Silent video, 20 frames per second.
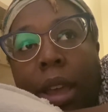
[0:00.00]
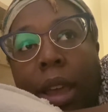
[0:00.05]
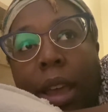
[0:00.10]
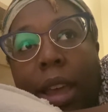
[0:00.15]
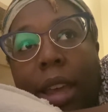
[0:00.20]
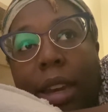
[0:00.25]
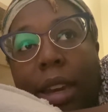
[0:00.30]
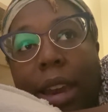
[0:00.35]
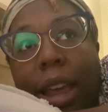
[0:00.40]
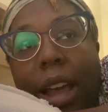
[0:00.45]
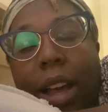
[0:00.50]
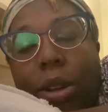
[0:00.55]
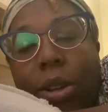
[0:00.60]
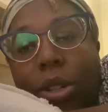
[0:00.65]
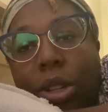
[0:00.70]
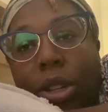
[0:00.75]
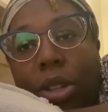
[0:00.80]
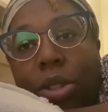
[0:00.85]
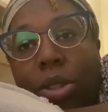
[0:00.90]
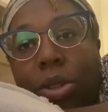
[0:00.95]
And now,
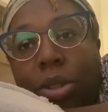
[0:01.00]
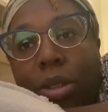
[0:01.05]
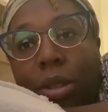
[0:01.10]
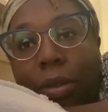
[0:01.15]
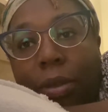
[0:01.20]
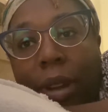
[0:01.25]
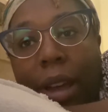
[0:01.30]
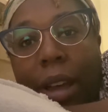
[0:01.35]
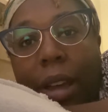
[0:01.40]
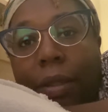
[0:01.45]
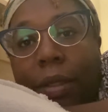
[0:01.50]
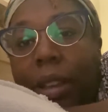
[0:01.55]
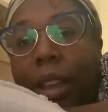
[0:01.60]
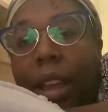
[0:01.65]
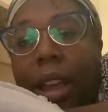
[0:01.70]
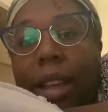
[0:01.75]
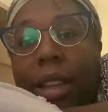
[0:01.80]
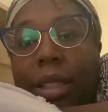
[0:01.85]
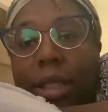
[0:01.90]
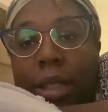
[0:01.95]
just to survive, he
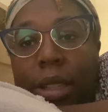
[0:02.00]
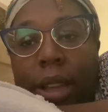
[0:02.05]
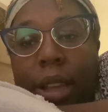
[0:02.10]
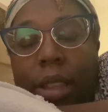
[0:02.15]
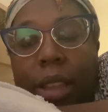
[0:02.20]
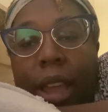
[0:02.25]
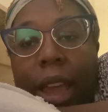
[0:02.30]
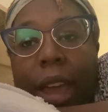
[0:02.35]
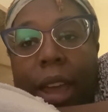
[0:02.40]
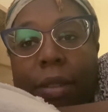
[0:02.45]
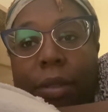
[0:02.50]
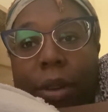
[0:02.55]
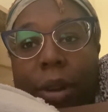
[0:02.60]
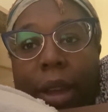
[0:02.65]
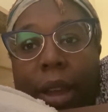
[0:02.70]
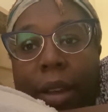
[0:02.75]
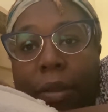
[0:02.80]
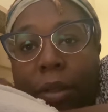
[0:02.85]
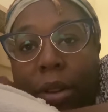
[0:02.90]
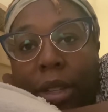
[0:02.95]
has to take the Advair
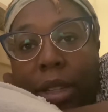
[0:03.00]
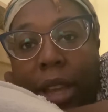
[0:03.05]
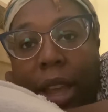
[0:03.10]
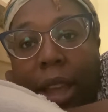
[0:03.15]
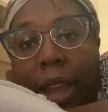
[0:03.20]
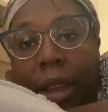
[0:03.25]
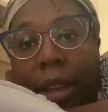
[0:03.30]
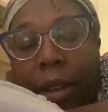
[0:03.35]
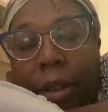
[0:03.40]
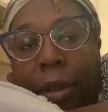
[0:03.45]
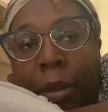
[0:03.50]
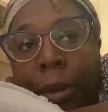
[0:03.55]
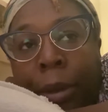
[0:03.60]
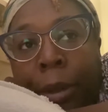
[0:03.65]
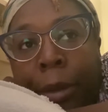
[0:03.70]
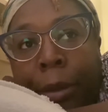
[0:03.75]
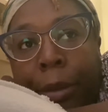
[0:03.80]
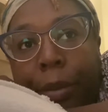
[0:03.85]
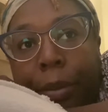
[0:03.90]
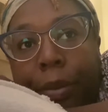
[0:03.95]
every day.
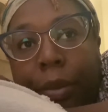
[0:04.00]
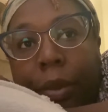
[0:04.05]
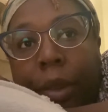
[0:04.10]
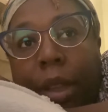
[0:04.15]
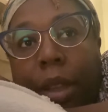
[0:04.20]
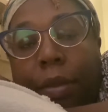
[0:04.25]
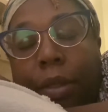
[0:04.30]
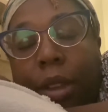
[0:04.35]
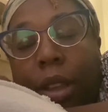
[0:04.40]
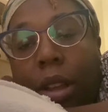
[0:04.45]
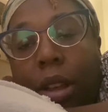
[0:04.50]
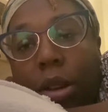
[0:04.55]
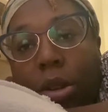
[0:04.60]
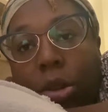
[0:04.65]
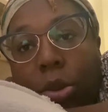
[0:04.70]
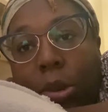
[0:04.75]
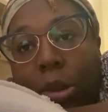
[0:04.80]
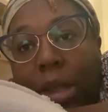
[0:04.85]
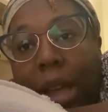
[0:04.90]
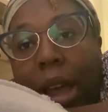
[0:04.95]
If he goes
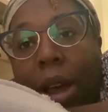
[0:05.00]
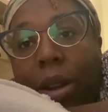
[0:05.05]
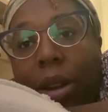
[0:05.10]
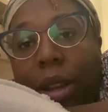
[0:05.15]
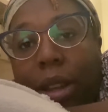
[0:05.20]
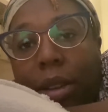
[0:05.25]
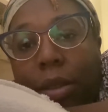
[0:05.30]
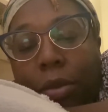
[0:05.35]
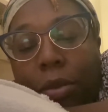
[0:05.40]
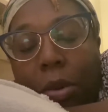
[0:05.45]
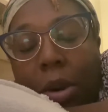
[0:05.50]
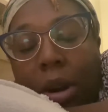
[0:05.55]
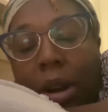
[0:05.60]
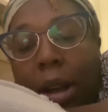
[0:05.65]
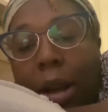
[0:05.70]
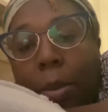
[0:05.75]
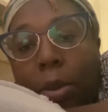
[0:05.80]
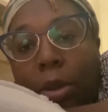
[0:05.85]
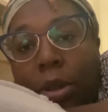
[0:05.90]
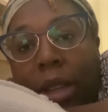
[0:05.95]
without it for a
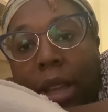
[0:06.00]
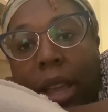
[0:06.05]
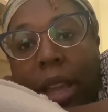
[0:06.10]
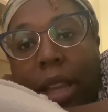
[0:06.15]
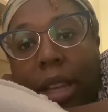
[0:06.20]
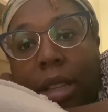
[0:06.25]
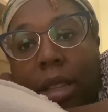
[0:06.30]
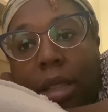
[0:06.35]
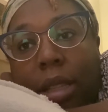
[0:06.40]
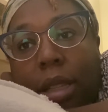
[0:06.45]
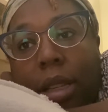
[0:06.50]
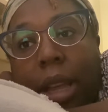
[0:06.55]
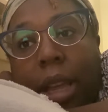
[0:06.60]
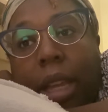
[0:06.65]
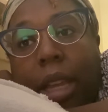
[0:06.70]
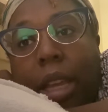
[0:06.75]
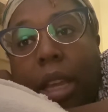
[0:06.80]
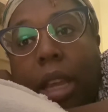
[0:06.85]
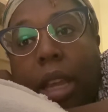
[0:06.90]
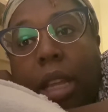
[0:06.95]
couple days, like,
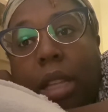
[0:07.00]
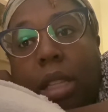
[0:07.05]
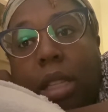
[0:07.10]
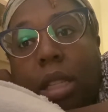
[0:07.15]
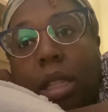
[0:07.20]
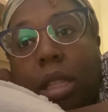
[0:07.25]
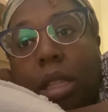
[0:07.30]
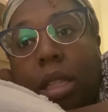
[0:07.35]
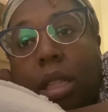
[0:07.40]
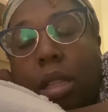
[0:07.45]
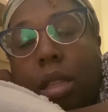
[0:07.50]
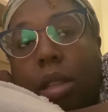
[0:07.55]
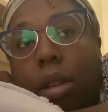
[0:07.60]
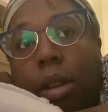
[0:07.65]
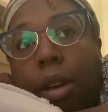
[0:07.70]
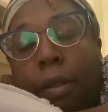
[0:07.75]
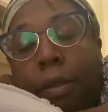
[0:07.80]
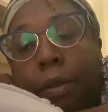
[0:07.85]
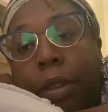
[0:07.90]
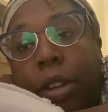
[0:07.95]
it's
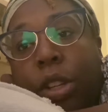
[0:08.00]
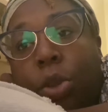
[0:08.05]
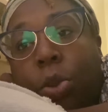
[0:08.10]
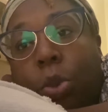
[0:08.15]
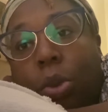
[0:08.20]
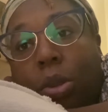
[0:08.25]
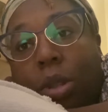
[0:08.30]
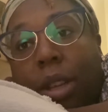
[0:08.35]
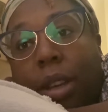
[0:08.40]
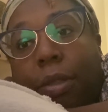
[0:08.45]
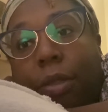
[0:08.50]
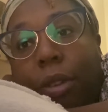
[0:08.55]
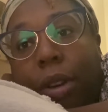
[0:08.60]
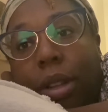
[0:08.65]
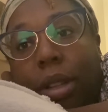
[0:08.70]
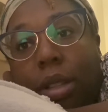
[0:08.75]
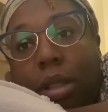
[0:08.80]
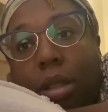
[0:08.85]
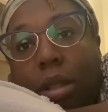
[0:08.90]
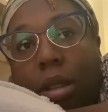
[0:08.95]
a visual
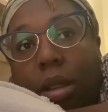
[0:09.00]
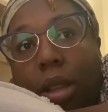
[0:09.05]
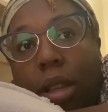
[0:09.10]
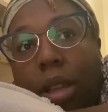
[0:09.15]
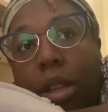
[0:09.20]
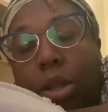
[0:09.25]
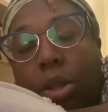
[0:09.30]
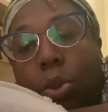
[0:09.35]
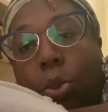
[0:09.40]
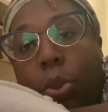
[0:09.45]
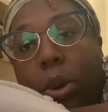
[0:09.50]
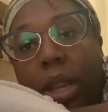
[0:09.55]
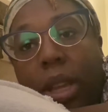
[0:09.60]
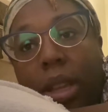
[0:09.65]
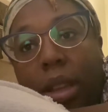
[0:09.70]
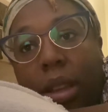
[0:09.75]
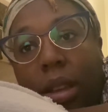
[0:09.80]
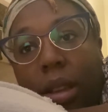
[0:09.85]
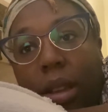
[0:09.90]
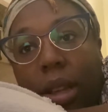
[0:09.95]
difference. He's weak.
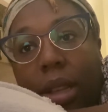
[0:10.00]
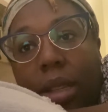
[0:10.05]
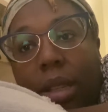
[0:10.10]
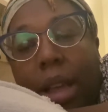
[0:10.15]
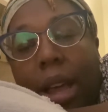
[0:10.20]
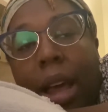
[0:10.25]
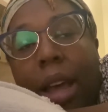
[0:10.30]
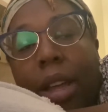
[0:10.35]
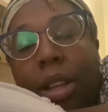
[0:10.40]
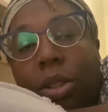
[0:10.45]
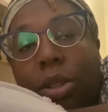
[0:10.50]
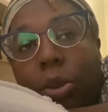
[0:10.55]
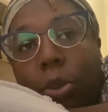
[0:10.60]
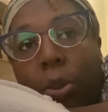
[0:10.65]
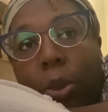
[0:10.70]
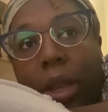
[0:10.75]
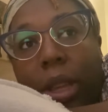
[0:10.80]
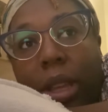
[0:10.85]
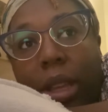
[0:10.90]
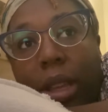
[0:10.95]
His eyes are
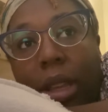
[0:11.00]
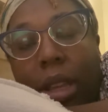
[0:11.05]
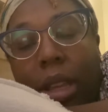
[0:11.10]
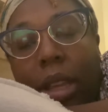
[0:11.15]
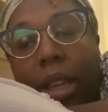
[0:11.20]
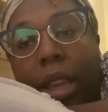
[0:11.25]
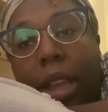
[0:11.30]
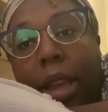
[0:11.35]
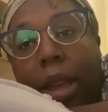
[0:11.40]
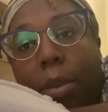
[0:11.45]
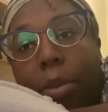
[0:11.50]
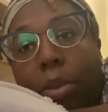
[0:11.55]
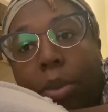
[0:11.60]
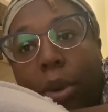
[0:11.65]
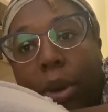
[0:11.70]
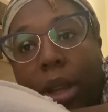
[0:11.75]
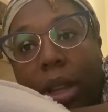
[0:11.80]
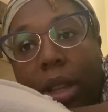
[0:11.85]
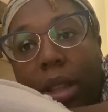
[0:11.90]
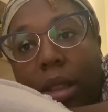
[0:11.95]
weak. He can't
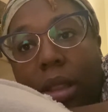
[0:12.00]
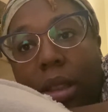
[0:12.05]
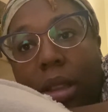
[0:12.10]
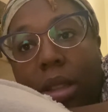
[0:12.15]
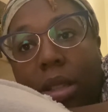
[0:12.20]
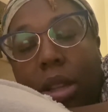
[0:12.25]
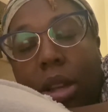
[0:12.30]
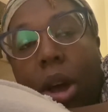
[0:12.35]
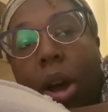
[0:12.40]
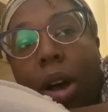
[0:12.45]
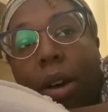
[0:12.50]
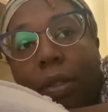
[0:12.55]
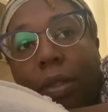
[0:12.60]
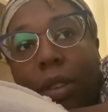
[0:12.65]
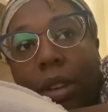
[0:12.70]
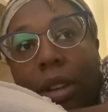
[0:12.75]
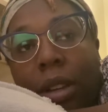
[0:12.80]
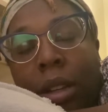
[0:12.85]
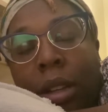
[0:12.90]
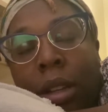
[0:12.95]
breathe. He's coughing.